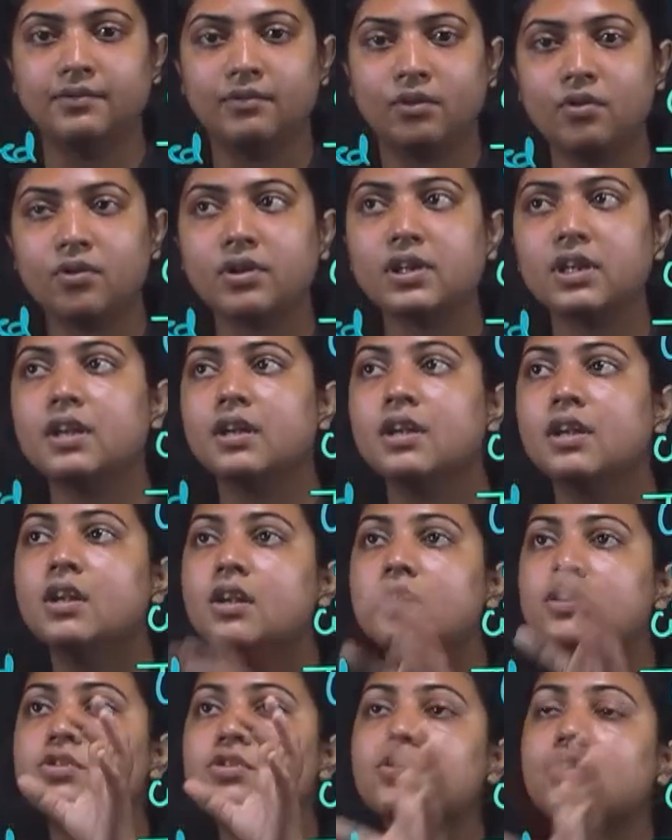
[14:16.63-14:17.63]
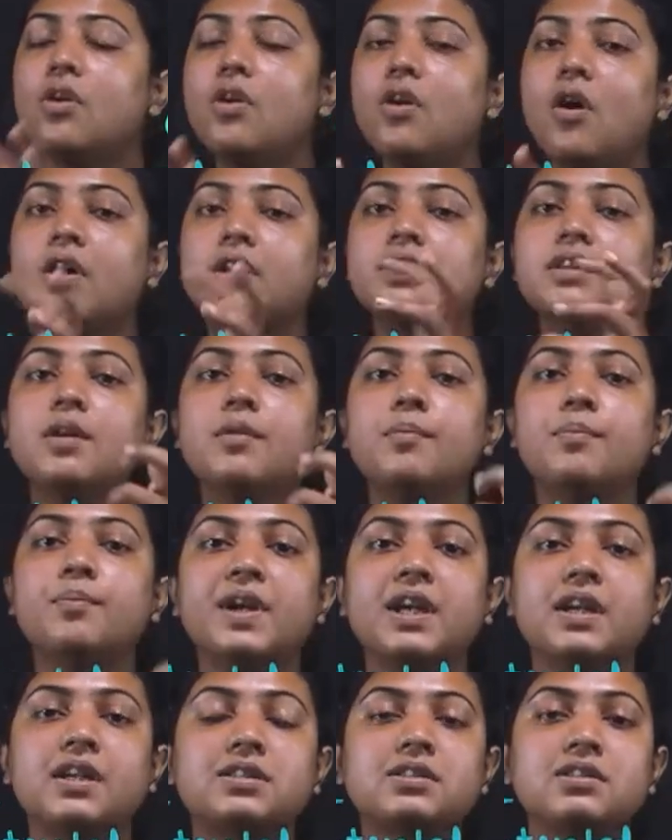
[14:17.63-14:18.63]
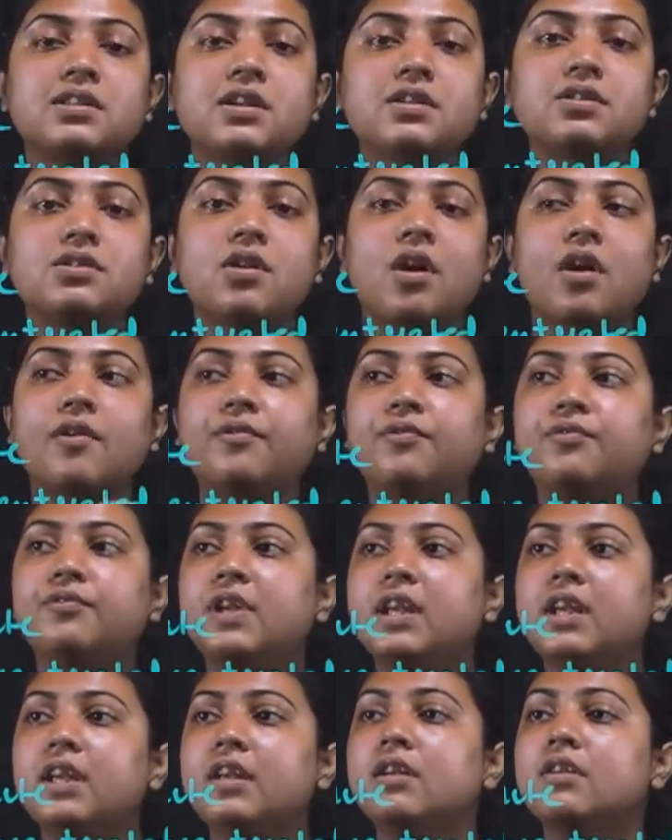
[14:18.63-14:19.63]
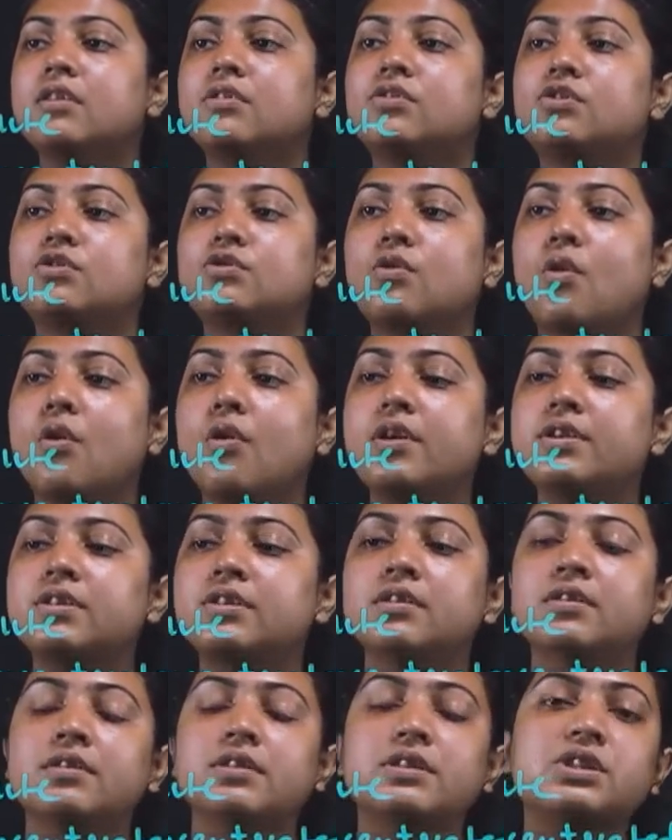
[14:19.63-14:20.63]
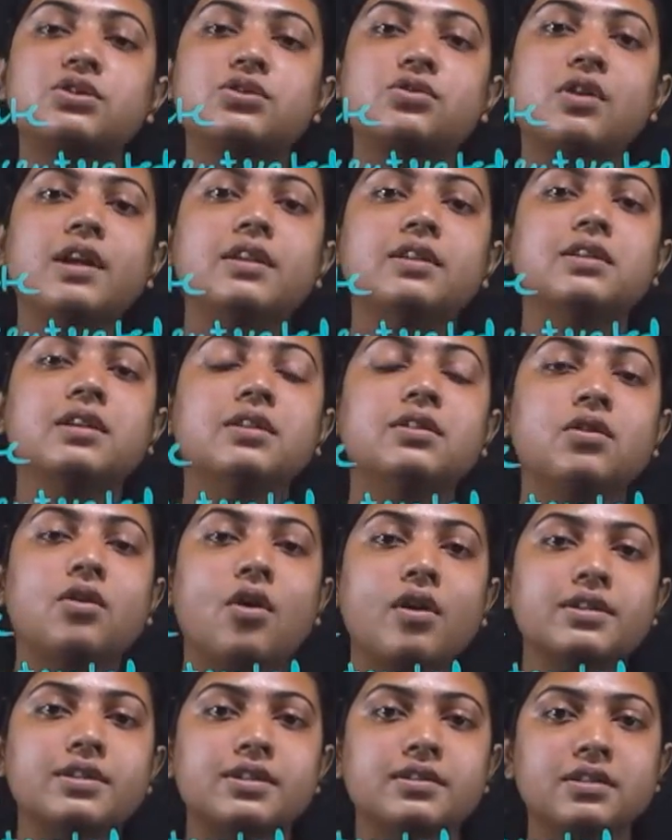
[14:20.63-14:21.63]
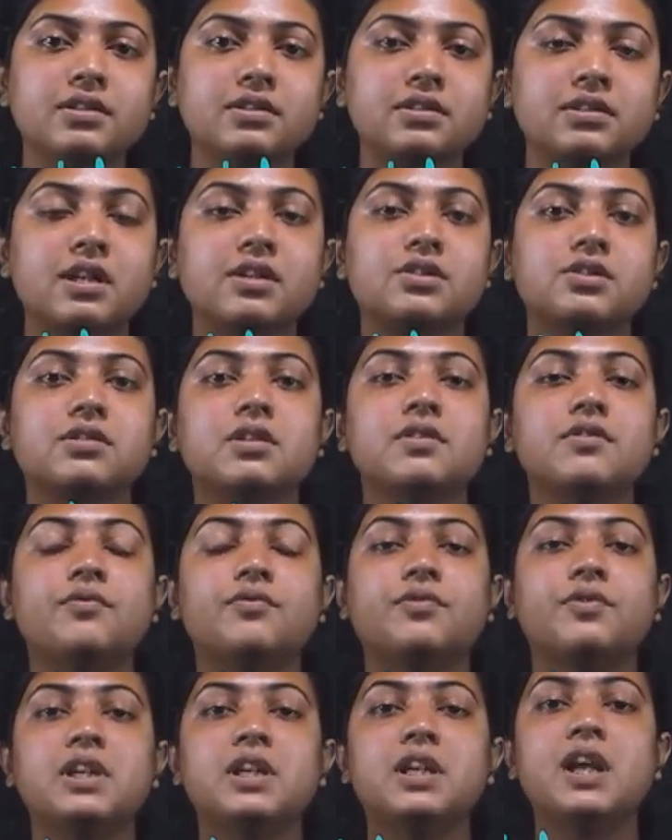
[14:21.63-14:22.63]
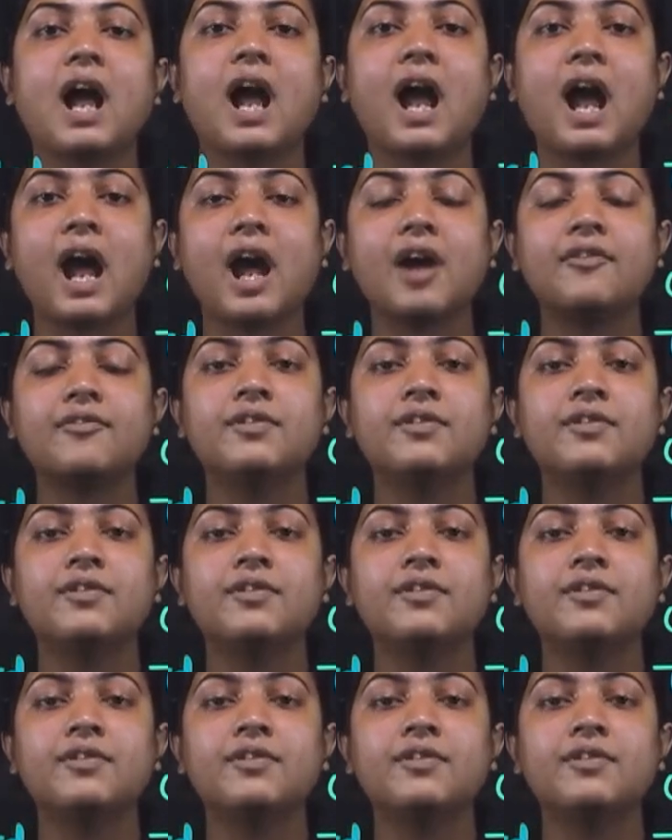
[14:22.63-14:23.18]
Okay, so on the basis of the source, strength and concentration, we have